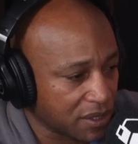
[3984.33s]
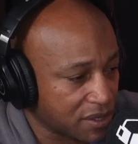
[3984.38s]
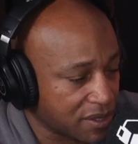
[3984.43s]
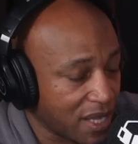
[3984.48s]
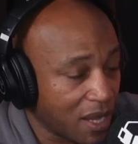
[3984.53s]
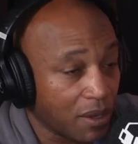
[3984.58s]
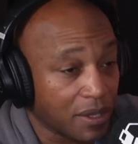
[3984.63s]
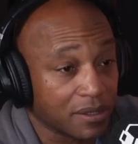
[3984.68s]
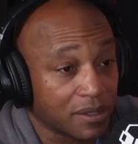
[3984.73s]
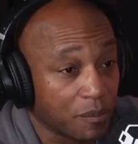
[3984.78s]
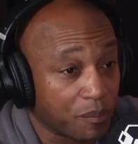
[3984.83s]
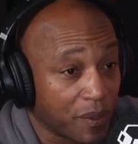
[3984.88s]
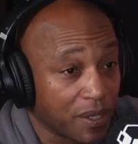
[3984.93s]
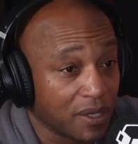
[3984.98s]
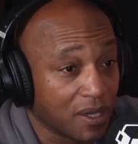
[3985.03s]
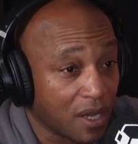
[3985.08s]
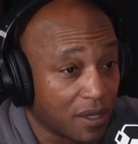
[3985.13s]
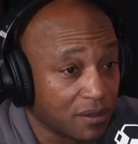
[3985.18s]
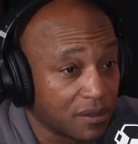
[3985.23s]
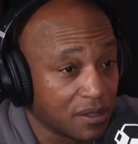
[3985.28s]
Now, depending
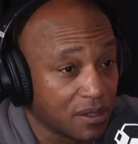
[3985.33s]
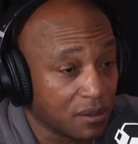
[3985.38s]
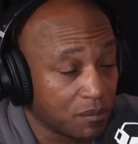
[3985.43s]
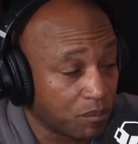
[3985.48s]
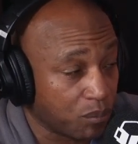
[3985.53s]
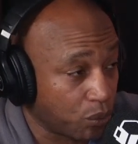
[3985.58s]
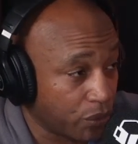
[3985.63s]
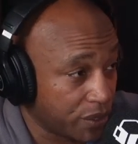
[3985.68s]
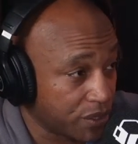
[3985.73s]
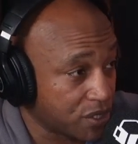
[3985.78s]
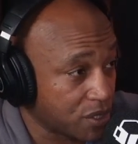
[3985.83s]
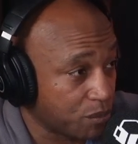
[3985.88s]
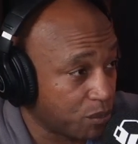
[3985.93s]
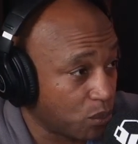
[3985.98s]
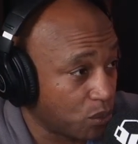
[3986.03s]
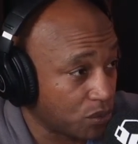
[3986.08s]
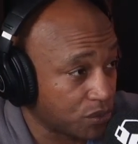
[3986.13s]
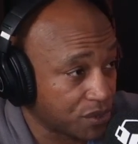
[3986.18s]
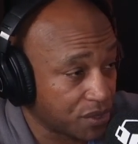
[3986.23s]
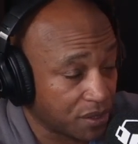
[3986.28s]
on the
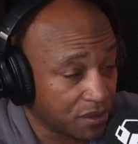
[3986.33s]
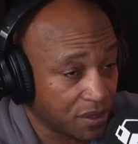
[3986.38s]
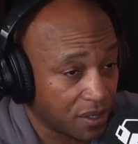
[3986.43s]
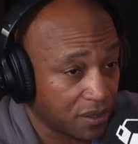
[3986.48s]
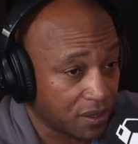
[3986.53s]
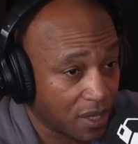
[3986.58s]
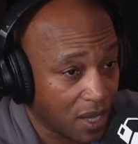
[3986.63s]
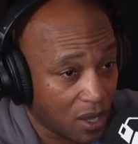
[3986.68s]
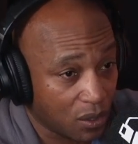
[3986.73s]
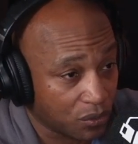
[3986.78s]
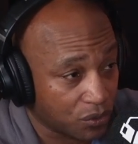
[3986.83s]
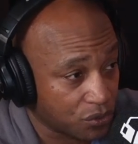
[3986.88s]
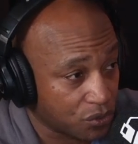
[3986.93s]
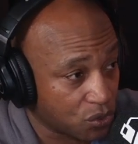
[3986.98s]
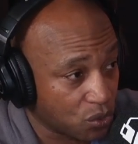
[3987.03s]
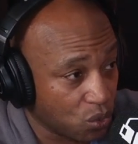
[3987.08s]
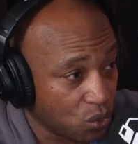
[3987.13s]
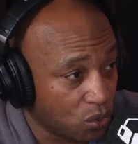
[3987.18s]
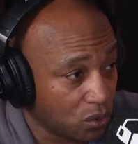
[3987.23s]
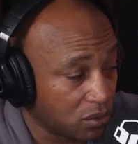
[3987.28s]
principles and how the
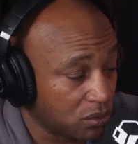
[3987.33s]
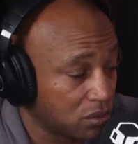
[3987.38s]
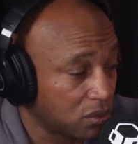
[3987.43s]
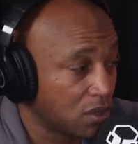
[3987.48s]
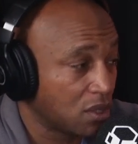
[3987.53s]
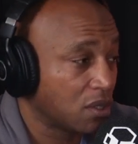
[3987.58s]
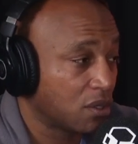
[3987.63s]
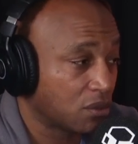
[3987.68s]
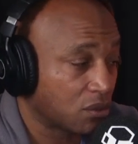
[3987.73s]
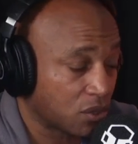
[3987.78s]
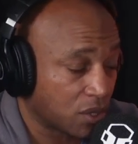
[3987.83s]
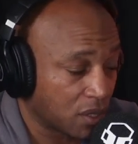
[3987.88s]
school can